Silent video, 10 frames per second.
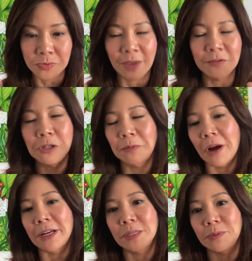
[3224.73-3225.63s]
We have two
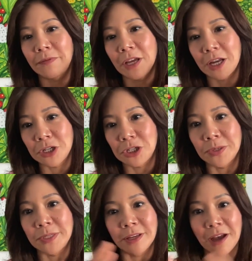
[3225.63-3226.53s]
products. We have the Kanna
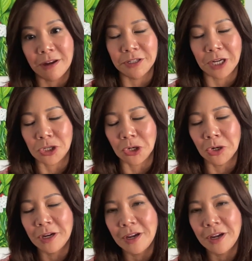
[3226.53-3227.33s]
Chews and the Kanna Tincture.